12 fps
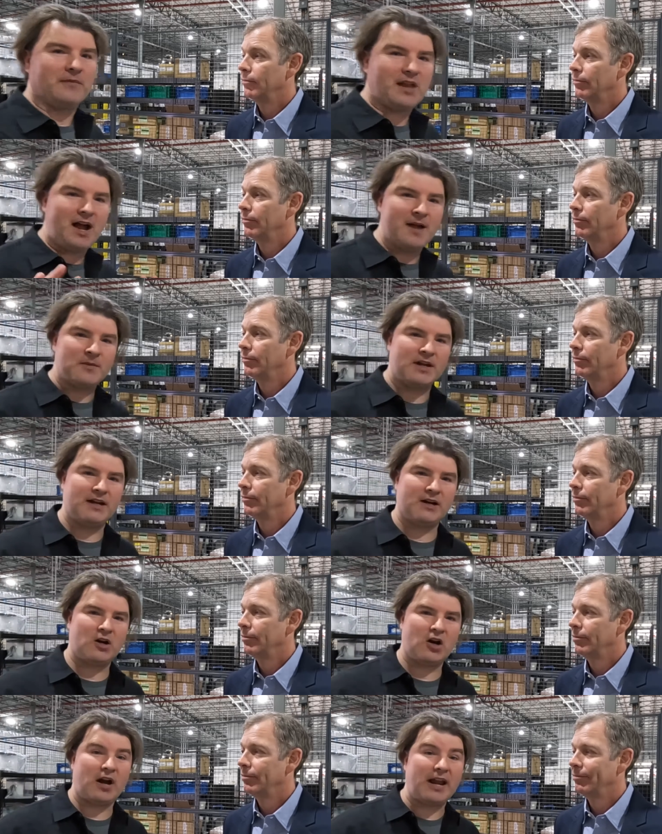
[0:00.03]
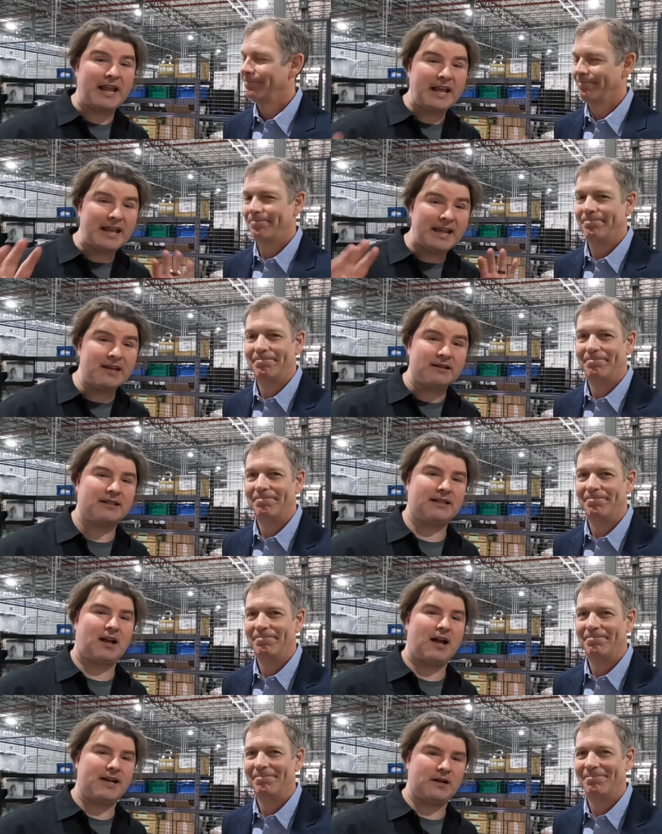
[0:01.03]
Speaker 1: I'm here
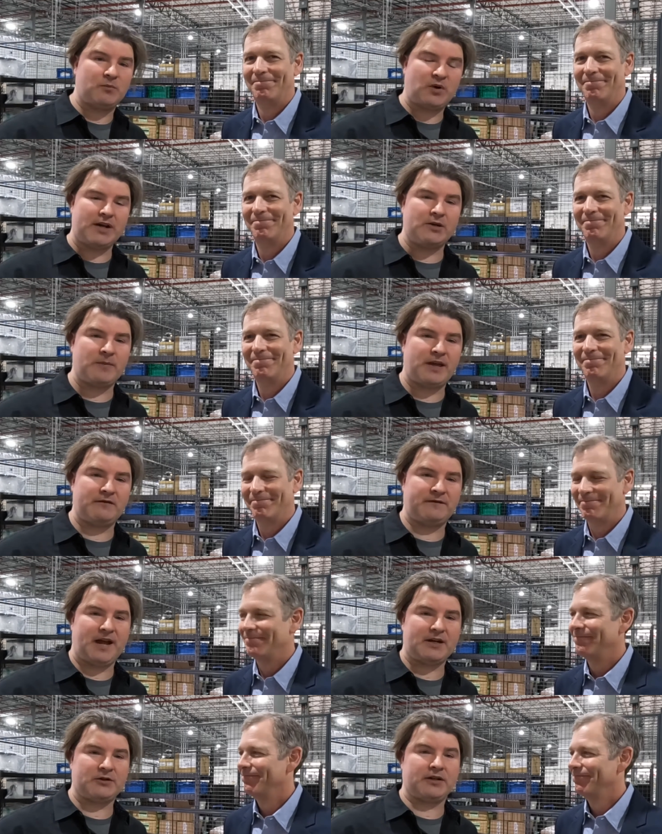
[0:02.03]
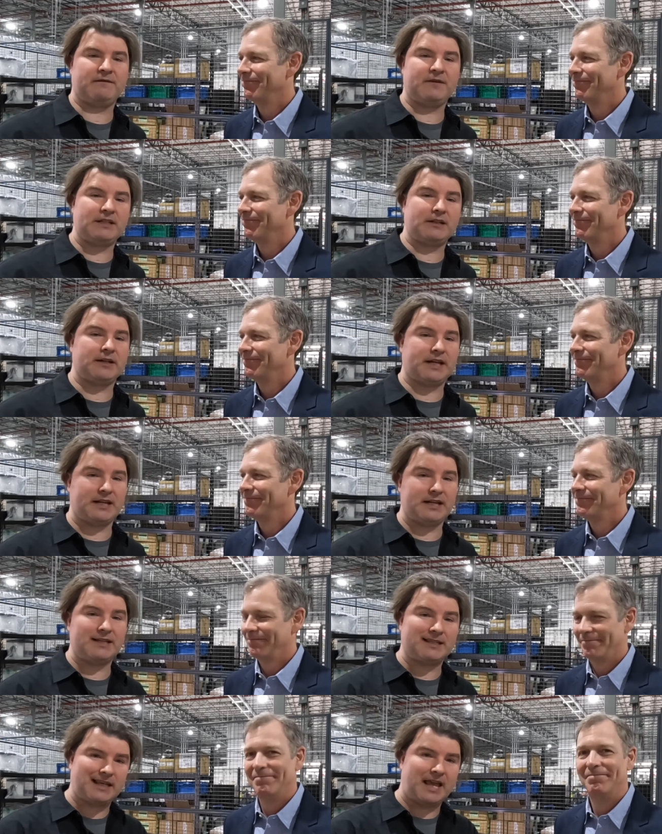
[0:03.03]
inside a brand new manufacturing facility. It
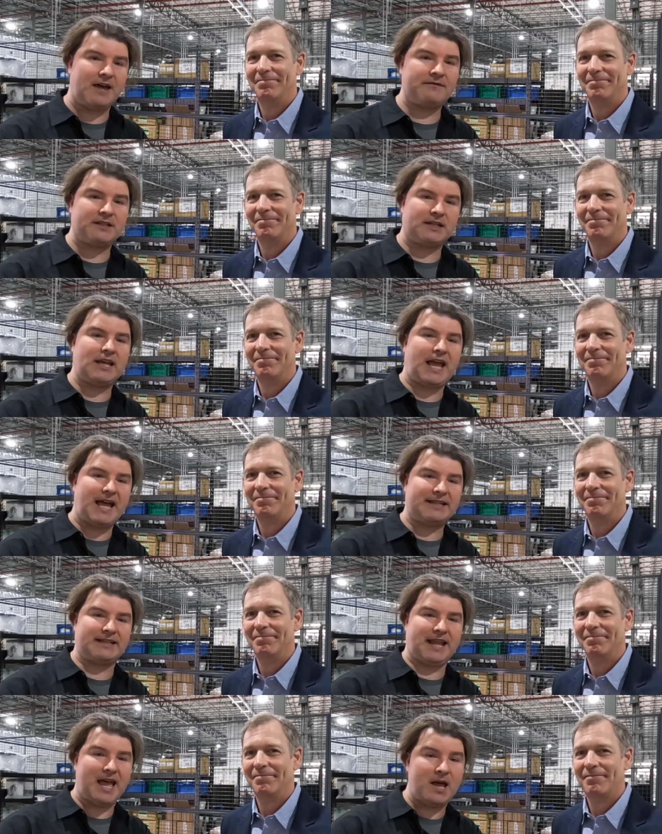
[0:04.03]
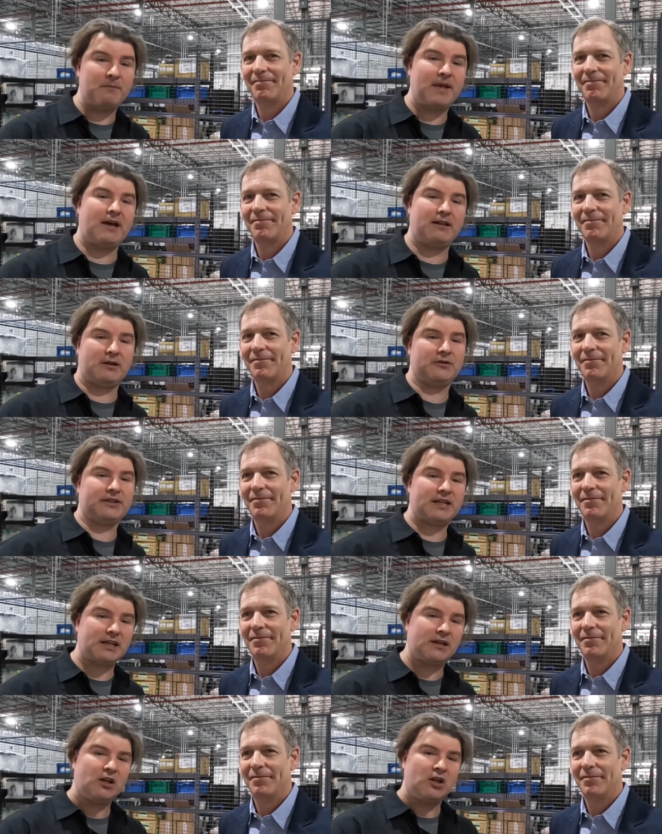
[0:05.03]
is the F C S M L L
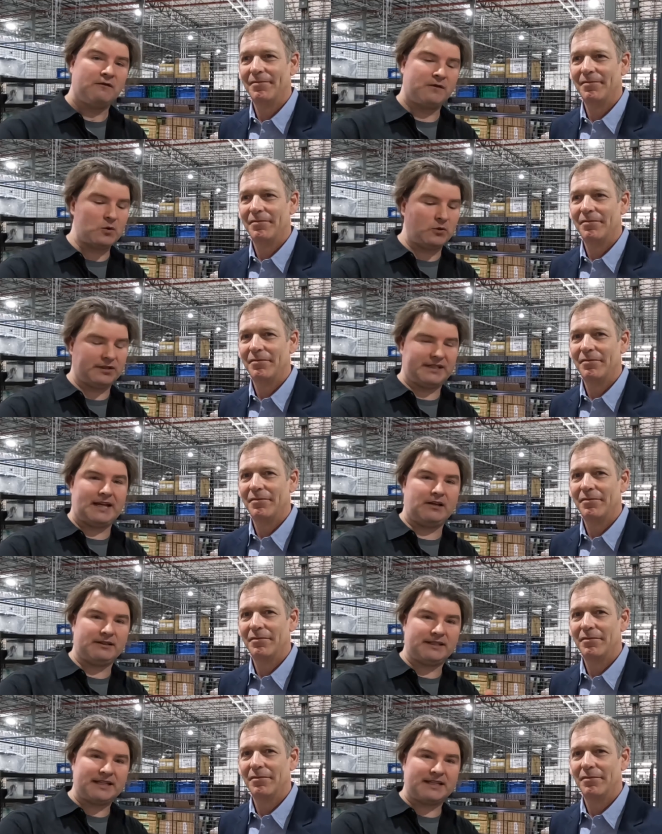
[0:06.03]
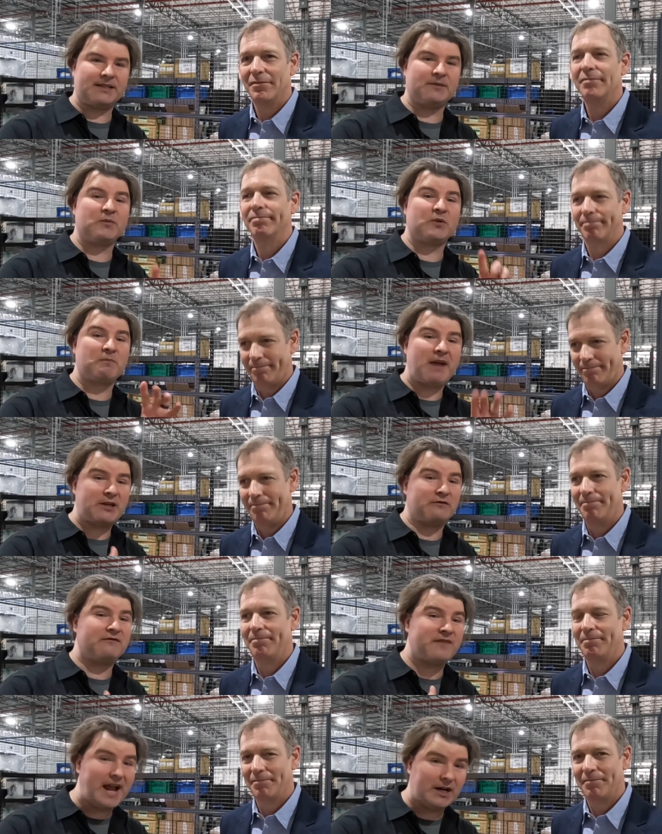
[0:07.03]
C, Fuel Cell Systems
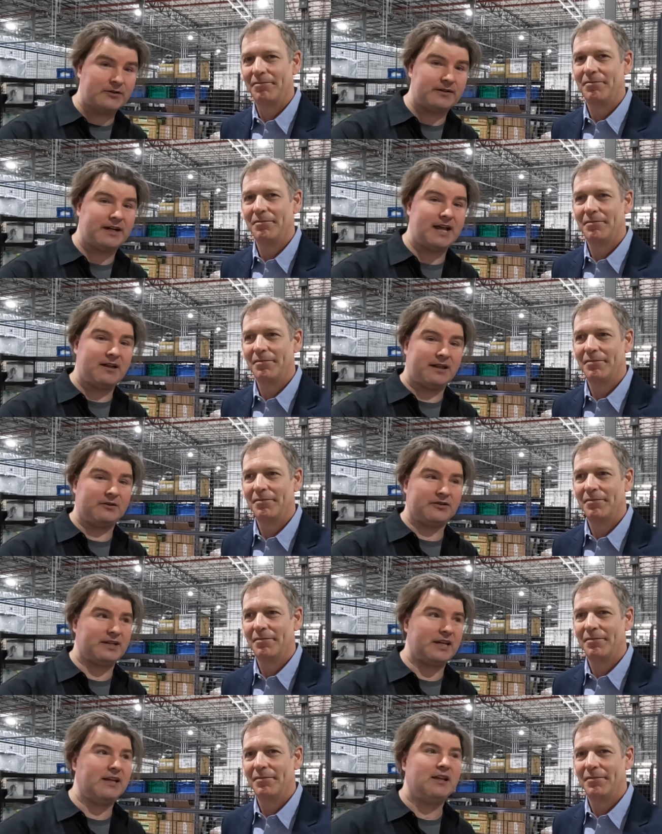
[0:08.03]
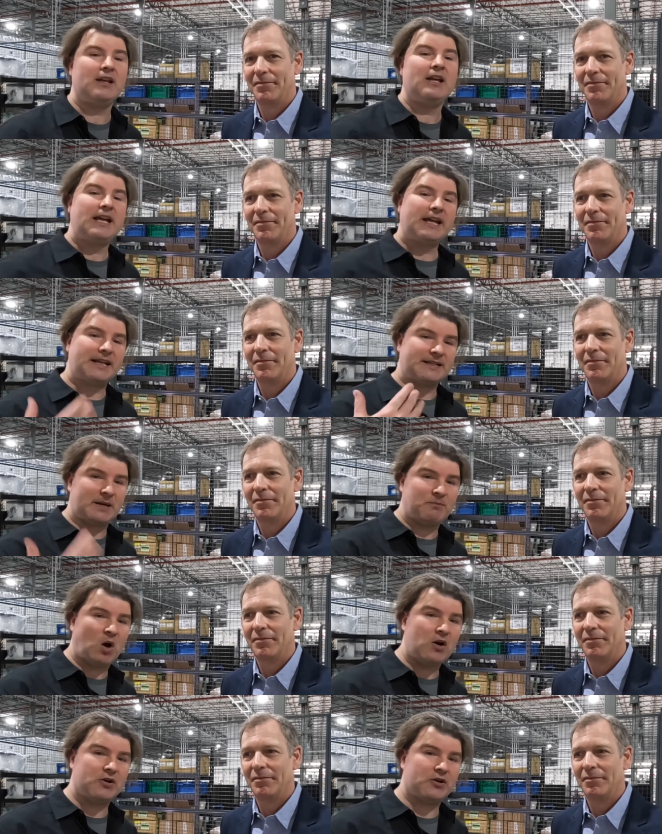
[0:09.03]
Manufacturing L L C. It is a
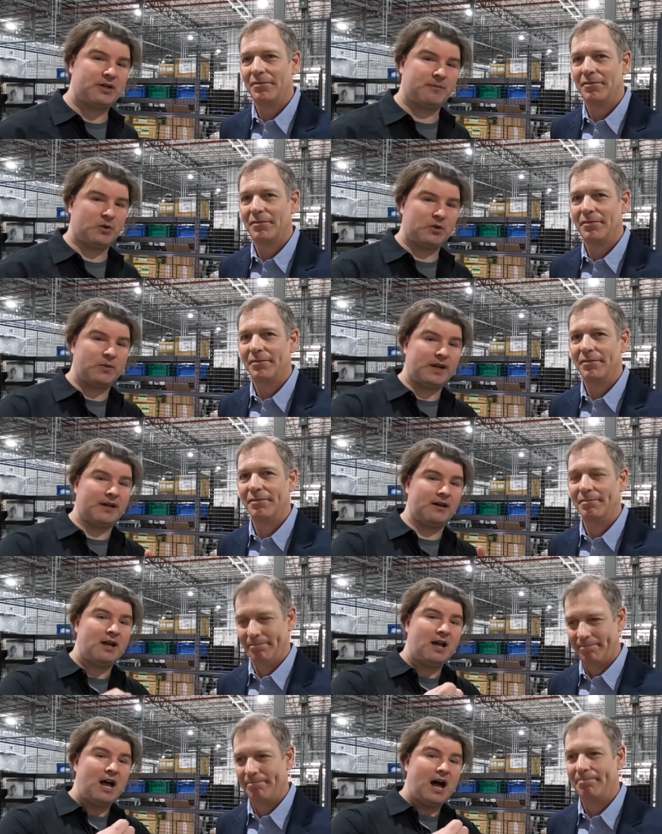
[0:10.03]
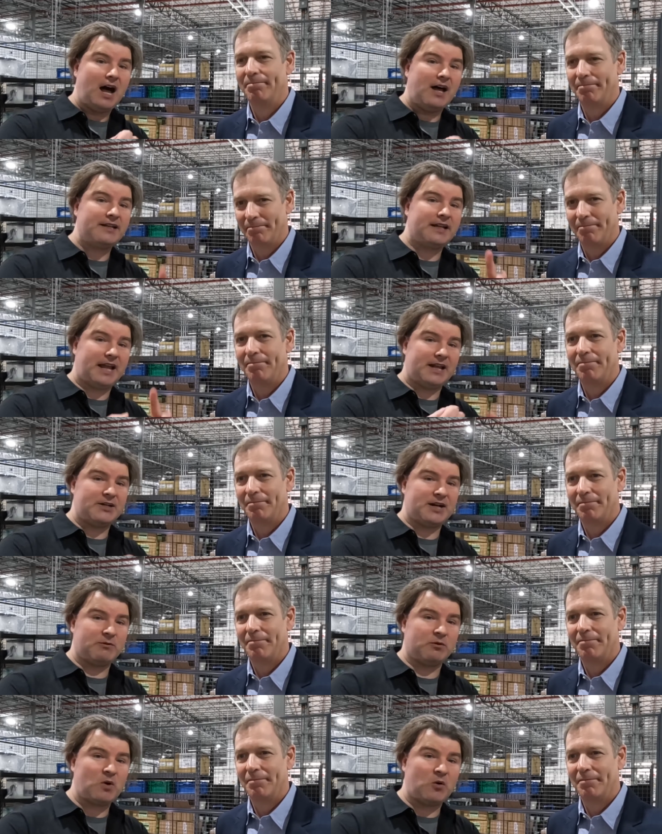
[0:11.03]
partnership between Honda and
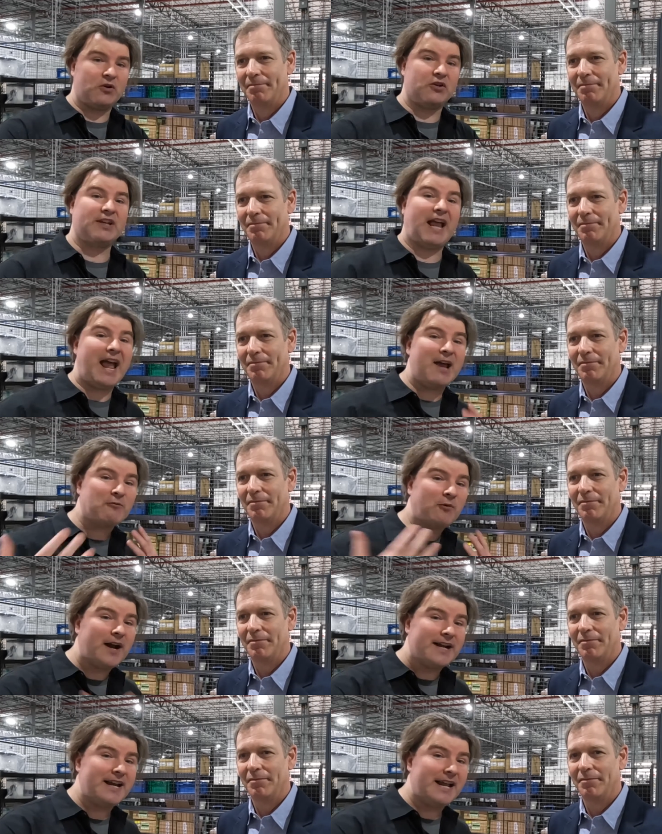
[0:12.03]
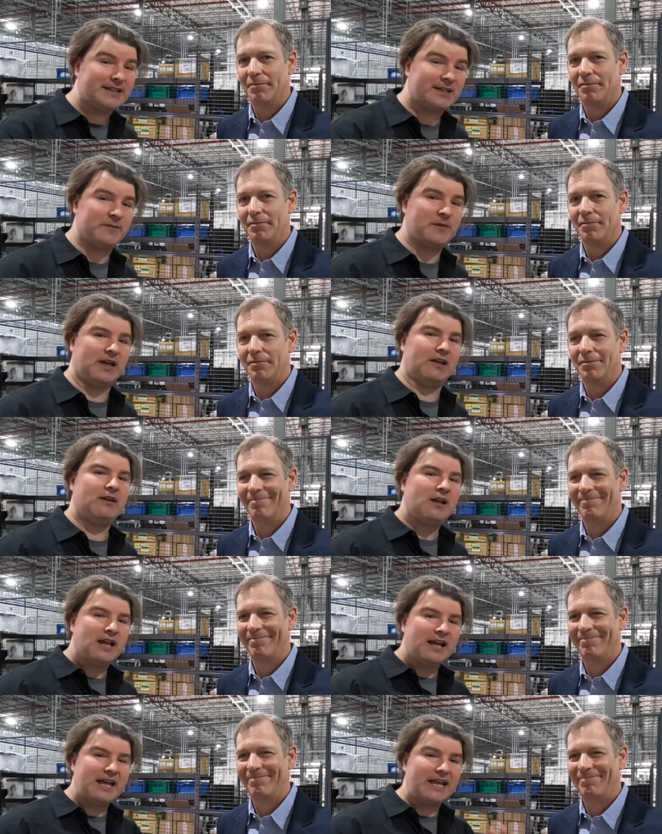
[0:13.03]
General Motors. And right next to me
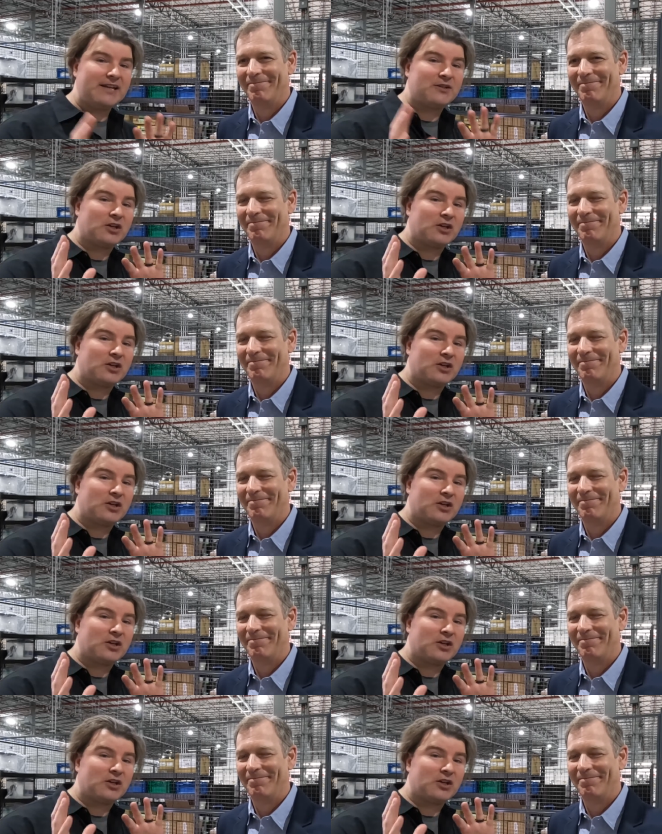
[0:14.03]
is